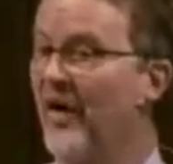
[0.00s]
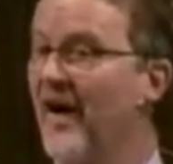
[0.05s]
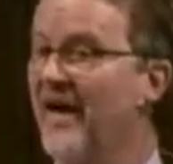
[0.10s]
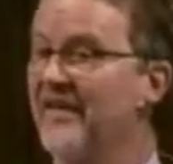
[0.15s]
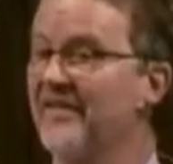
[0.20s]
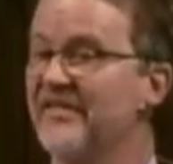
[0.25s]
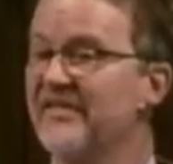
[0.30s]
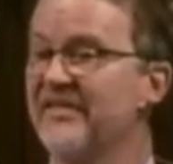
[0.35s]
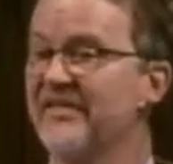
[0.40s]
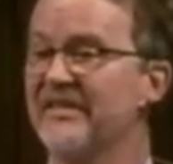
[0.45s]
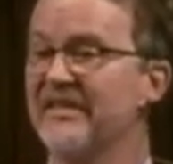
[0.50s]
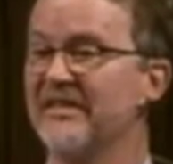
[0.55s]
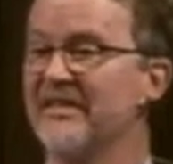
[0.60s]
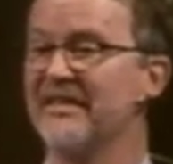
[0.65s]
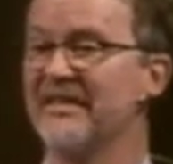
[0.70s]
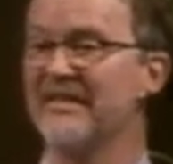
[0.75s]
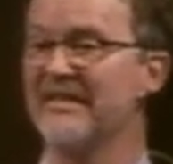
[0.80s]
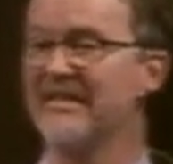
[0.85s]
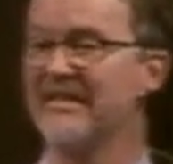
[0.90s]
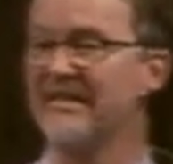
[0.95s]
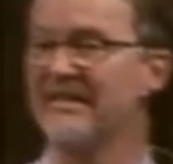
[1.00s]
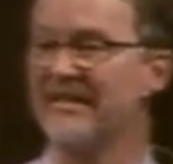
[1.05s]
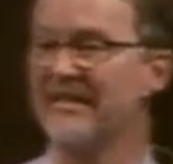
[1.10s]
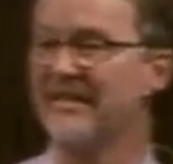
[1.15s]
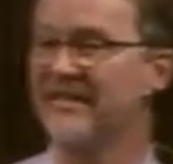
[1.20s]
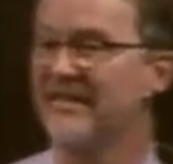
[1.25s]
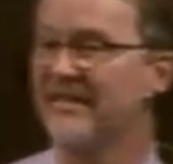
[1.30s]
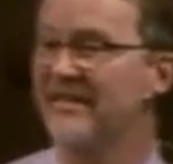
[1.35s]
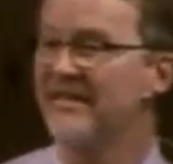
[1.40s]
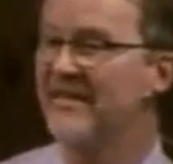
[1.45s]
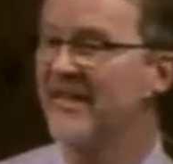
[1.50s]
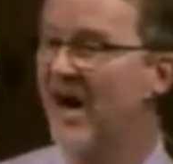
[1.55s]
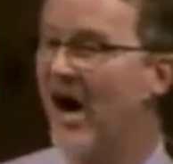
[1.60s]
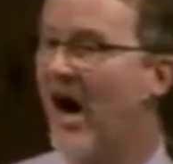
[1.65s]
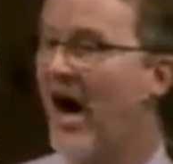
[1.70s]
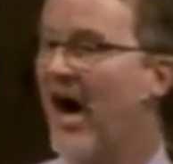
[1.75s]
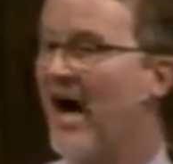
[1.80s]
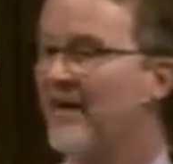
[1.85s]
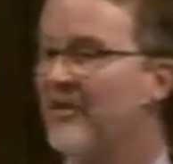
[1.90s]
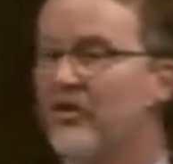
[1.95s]
us,
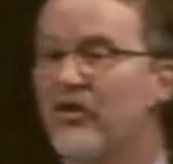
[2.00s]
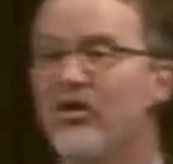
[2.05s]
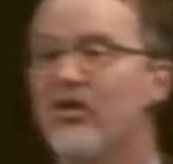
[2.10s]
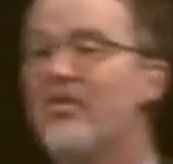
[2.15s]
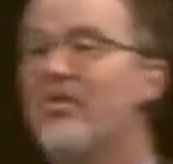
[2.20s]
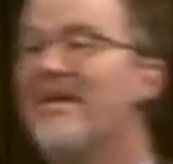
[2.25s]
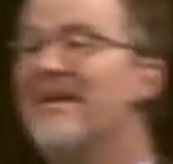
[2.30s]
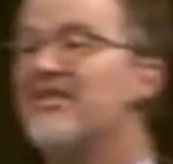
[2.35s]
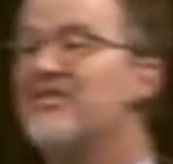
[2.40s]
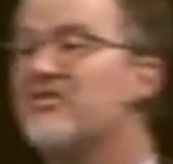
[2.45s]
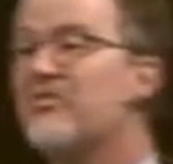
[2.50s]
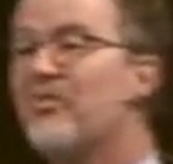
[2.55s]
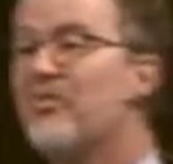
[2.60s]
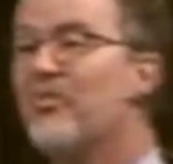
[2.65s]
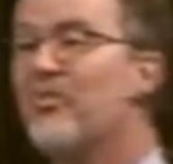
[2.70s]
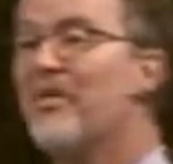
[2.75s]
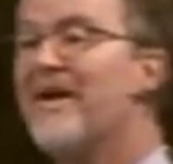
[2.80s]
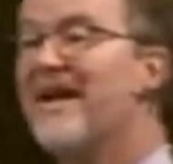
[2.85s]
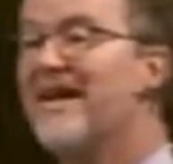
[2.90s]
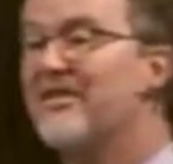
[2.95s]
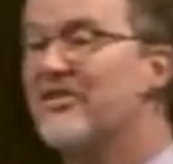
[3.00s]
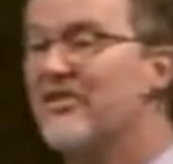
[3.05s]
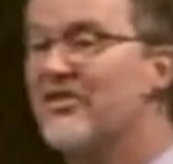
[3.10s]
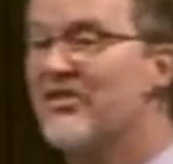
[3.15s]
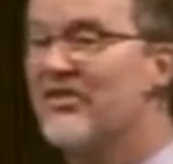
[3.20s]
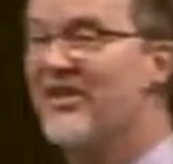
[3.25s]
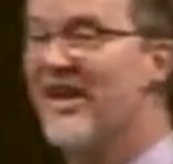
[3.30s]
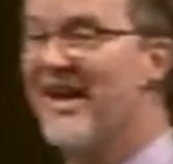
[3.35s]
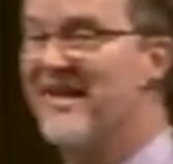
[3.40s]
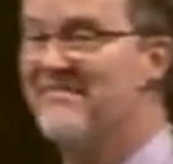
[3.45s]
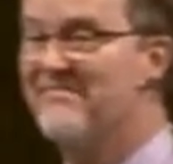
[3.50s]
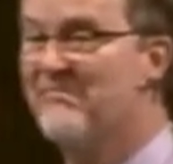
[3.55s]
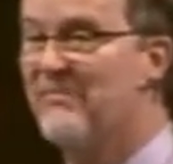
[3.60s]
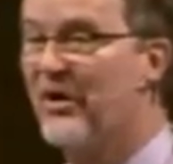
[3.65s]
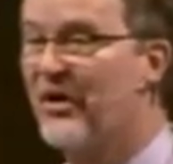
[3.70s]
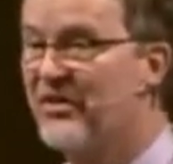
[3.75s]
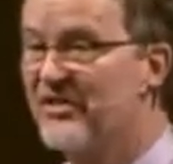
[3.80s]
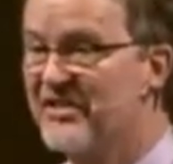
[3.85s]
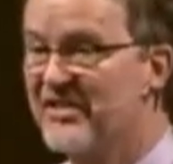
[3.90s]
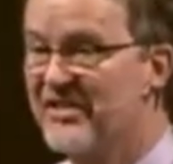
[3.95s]
God, who is rich in
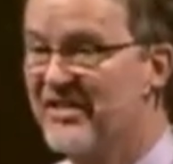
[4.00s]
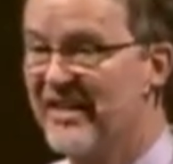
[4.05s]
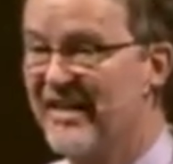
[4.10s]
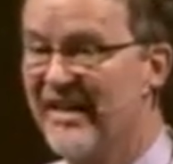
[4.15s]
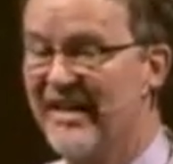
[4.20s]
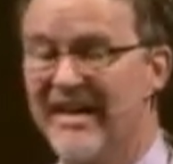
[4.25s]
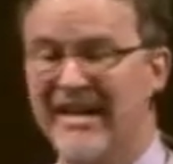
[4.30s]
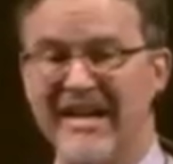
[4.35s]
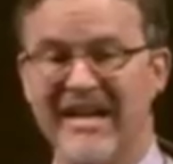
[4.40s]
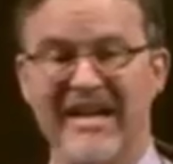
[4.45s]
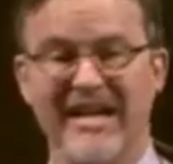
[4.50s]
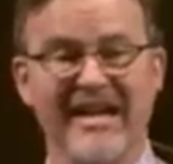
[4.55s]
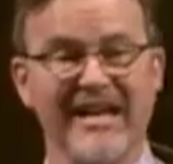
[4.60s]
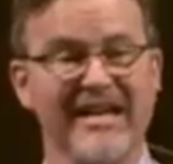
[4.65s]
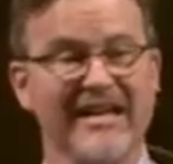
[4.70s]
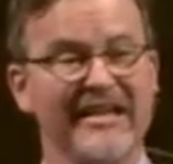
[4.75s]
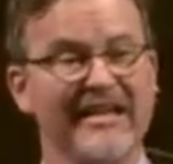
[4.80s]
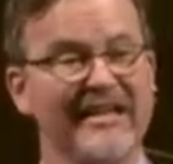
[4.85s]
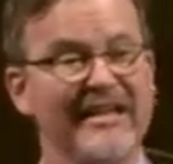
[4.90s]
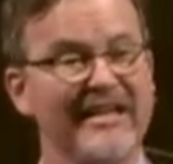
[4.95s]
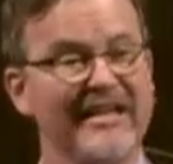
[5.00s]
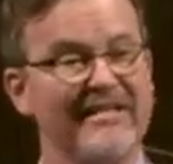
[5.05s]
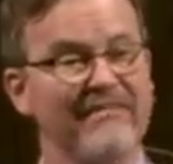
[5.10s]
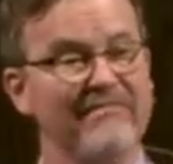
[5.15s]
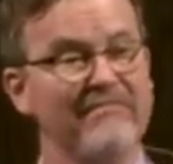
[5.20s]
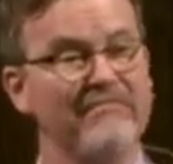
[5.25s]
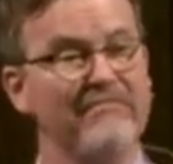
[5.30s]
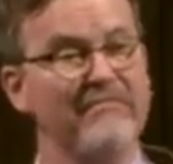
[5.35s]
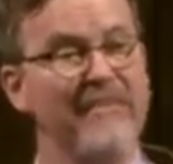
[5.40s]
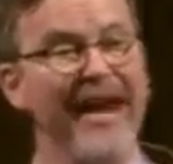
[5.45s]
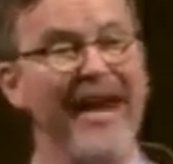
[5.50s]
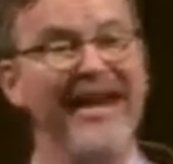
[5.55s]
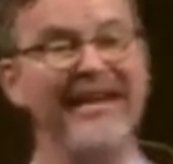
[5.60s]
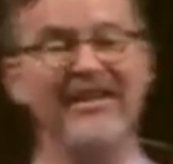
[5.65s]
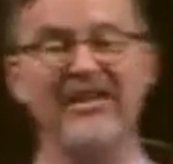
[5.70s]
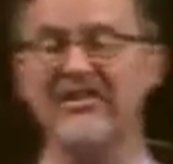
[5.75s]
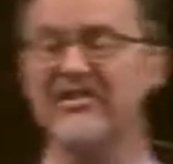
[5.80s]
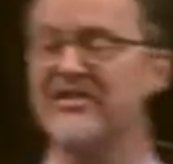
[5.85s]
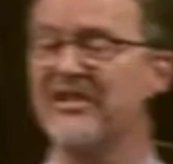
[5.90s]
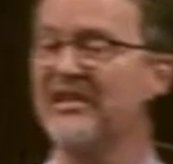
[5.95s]
mercy,
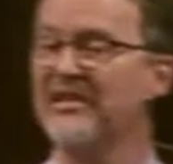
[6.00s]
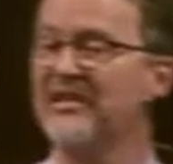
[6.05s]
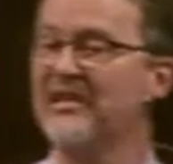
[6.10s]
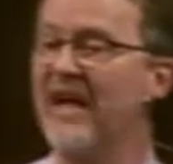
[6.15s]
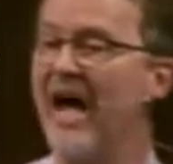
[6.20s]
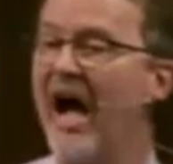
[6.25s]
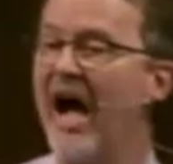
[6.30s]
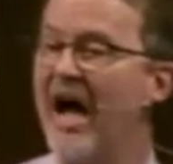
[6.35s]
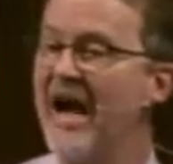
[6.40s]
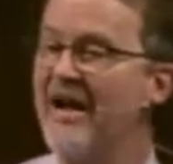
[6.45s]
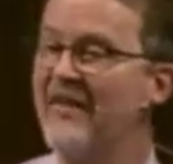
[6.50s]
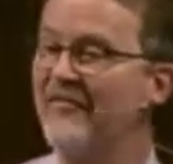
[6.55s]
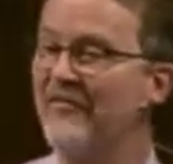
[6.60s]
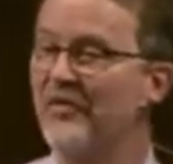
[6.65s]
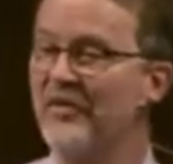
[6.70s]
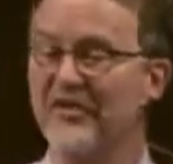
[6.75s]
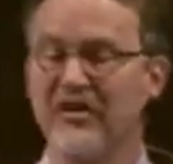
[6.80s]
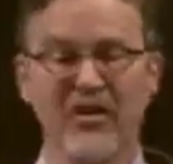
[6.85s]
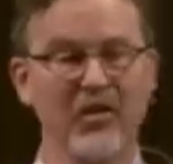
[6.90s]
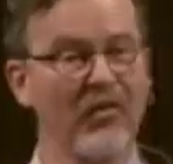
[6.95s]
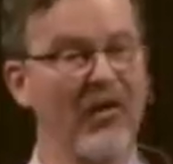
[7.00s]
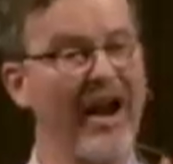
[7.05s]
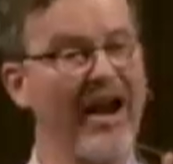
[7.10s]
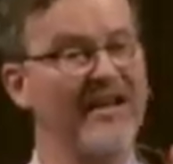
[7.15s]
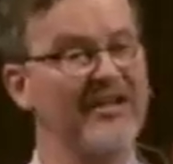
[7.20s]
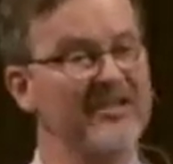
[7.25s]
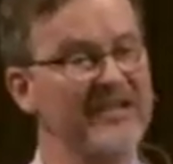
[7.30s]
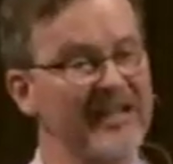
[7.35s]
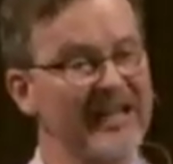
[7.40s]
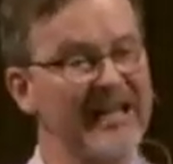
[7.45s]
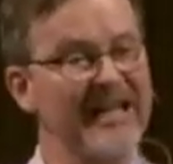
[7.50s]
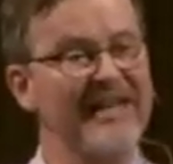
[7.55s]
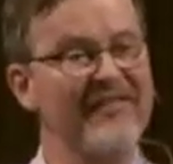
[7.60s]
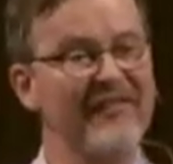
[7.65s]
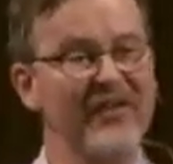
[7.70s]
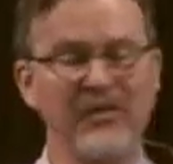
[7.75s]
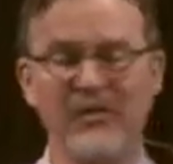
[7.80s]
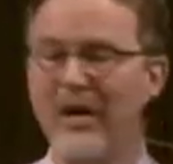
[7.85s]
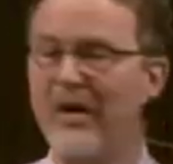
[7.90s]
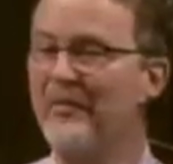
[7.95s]
made us alive with Christ
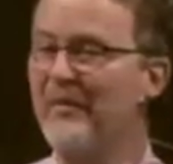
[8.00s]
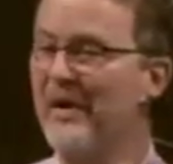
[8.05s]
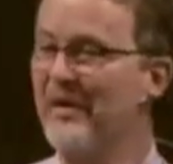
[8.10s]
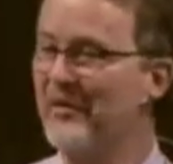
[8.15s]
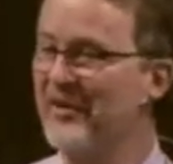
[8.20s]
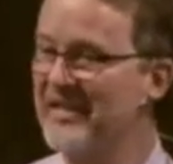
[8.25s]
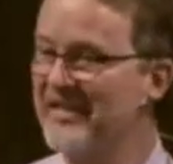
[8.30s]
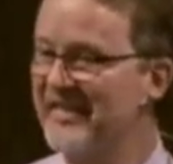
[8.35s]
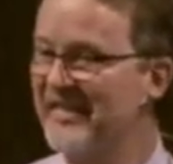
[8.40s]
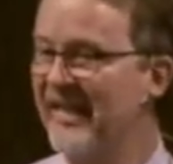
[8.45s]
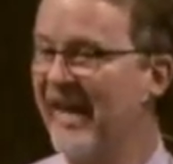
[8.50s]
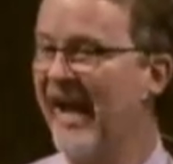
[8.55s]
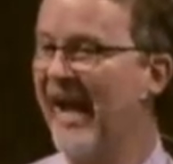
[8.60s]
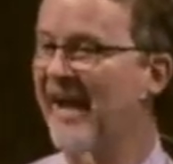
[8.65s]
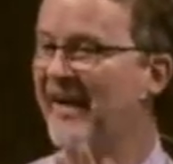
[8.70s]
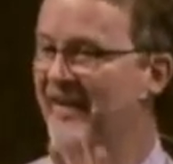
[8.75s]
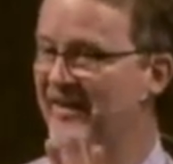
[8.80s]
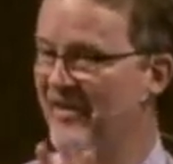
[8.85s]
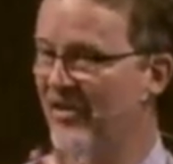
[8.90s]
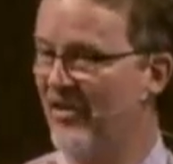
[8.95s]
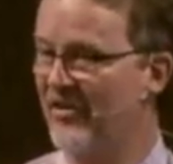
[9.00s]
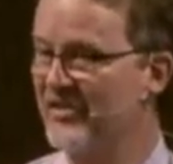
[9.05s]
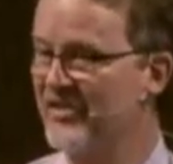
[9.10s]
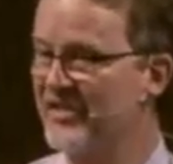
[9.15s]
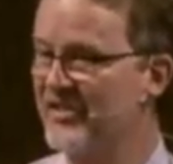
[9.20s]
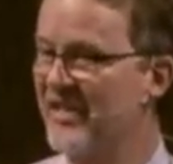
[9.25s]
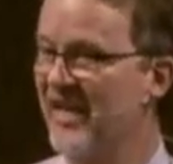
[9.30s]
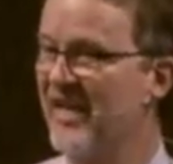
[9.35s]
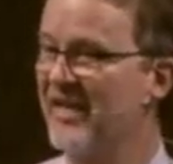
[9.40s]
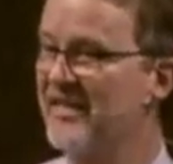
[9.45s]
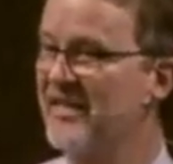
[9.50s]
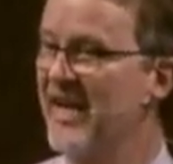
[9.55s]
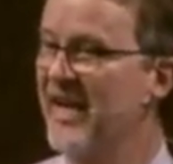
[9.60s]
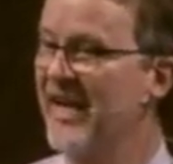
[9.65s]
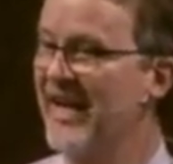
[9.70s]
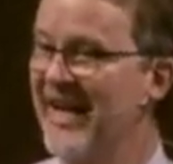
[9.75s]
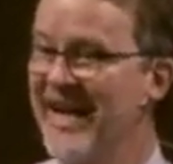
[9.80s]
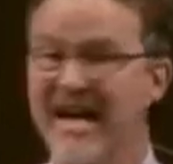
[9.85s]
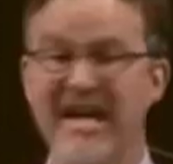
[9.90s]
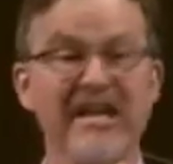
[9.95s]
even when we were dead in our sin.
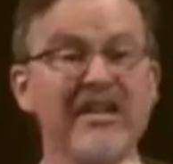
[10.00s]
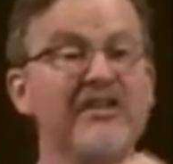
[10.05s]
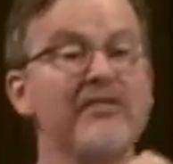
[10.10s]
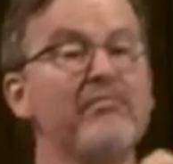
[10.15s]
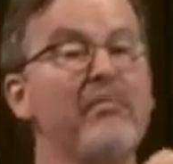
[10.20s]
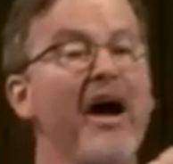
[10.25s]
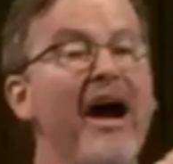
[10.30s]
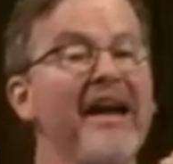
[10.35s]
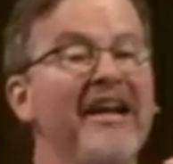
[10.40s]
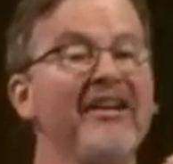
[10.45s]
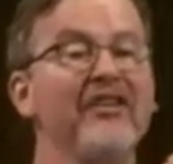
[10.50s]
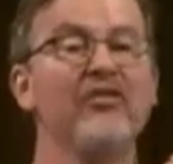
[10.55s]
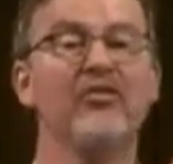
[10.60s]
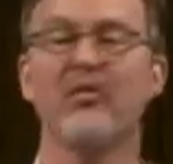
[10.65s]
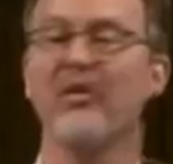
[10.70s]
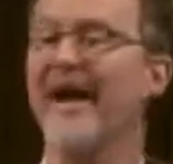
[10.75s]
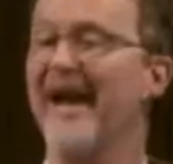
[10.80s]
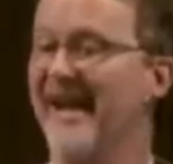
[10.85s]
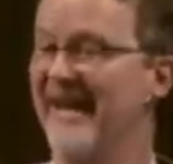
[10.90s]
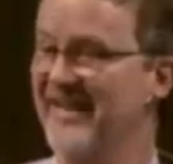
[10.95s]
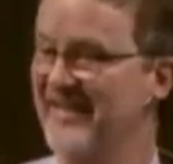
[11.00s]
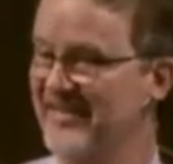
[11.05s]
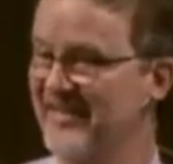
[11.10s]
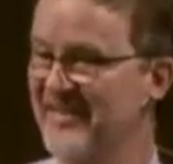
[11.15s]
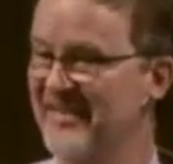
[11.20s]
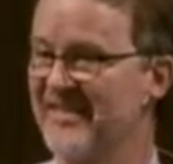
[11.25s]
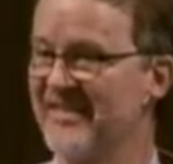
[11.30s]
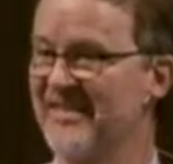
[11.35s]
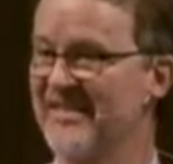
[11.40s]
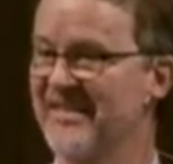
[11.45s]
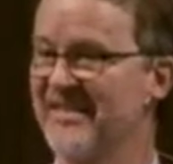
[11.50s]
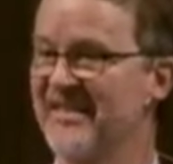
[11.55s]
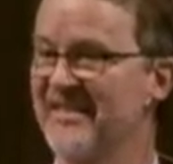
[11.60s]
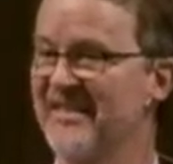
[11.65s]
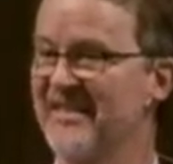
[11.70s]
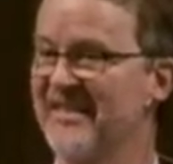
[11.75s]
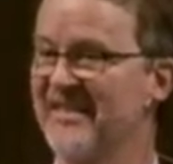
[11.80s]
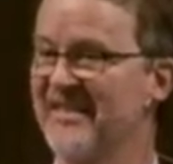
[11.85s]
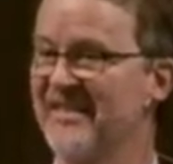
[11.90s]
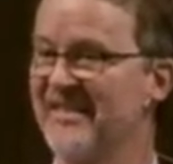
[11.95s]
It is by grace
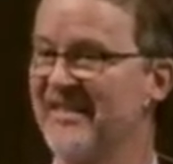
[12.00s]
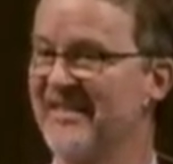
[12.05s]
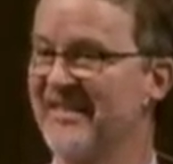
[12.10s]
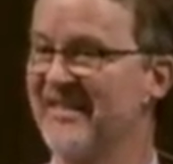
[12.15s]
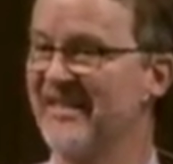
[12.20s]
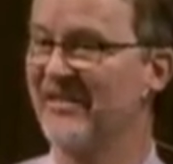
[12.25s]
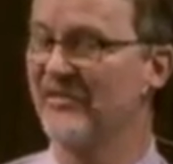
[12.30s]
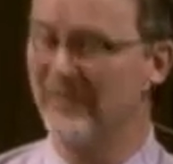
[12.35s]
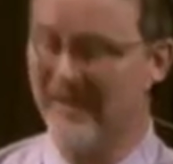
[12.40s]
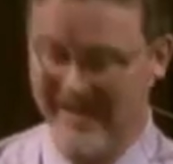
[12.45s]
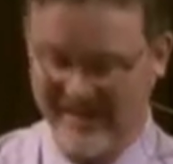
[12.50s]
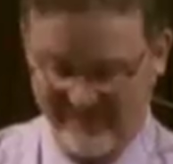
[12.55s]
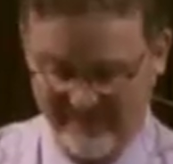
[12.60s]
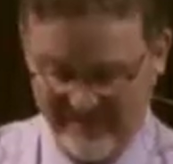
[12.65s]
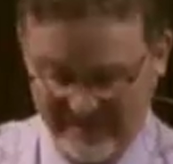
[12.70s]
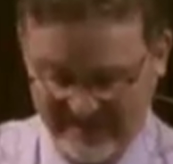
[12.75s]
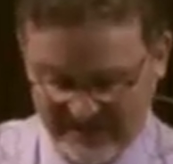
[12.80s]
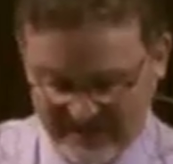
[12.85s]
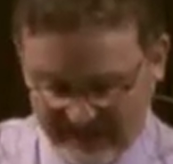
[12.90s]
that we have been